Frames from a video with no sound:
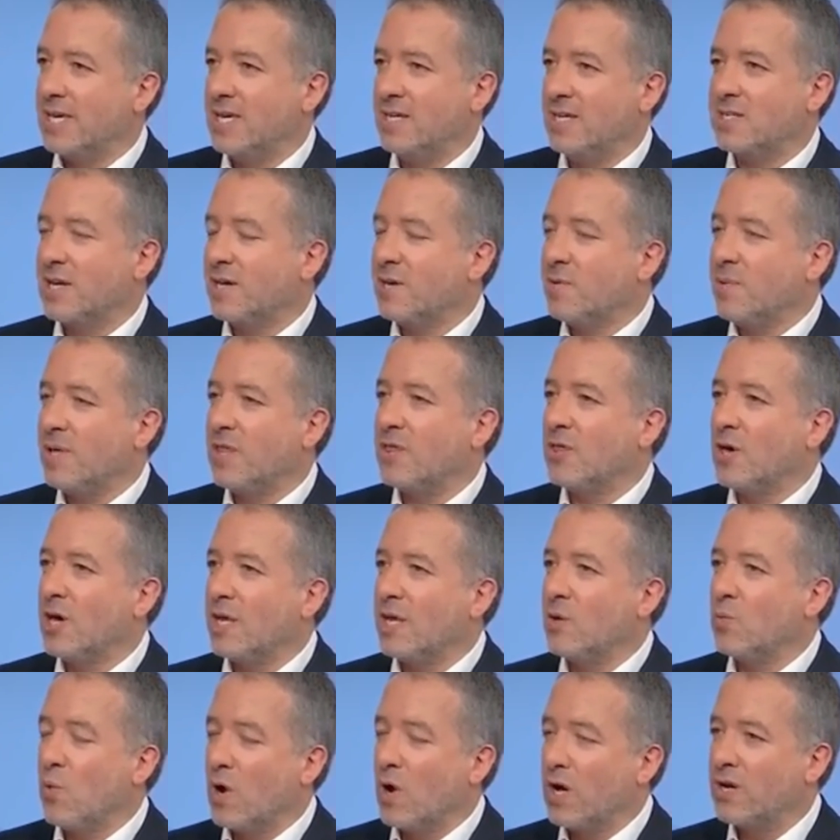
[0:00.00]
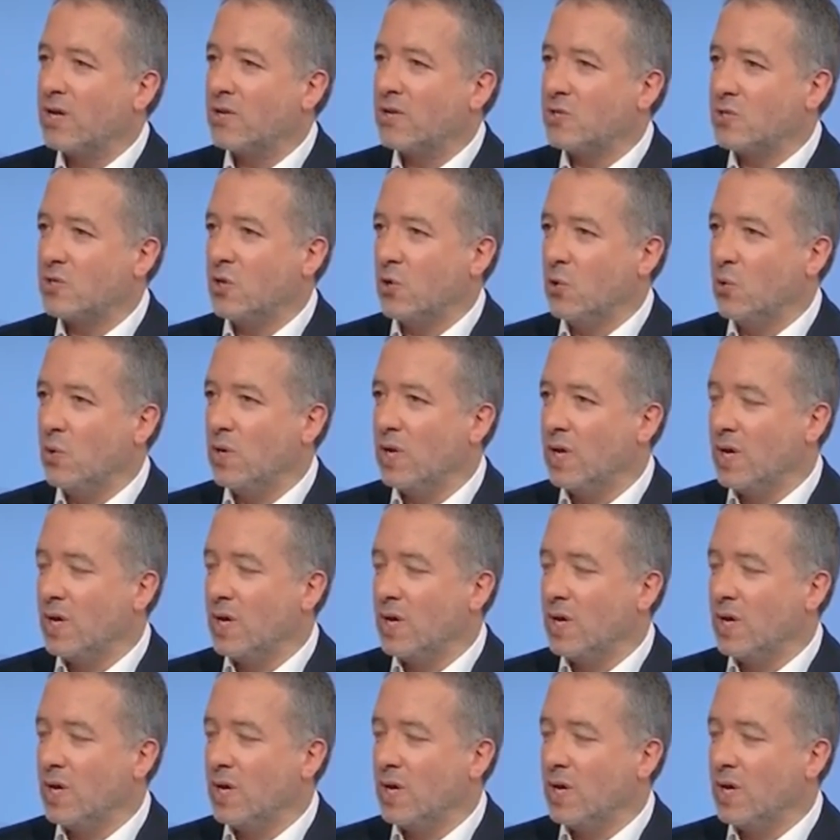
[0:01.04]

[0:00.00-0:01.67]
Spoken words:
He's going to be 31 soon.